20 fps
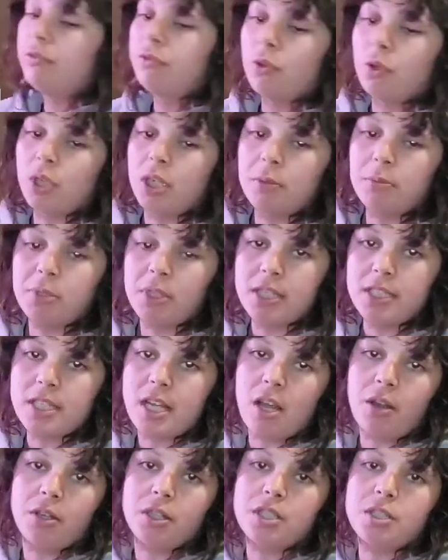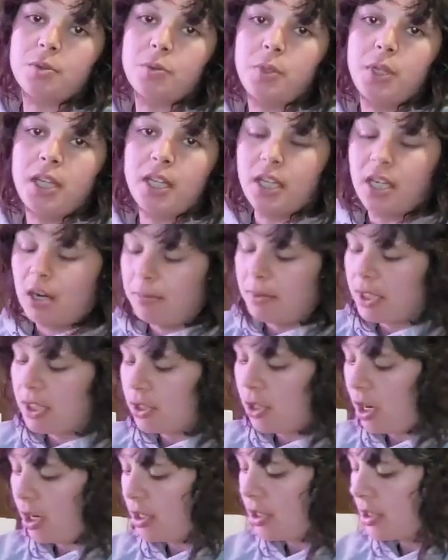40 plus hours a week and I'm
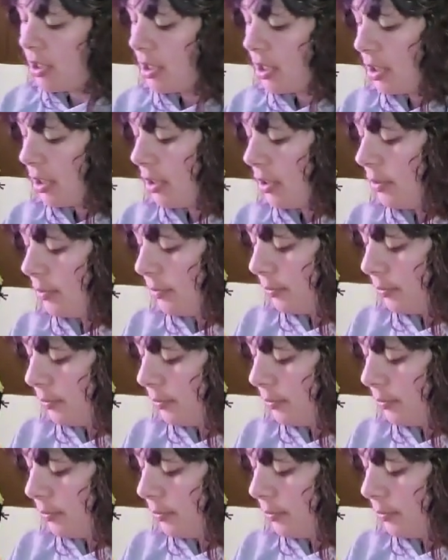exhausted.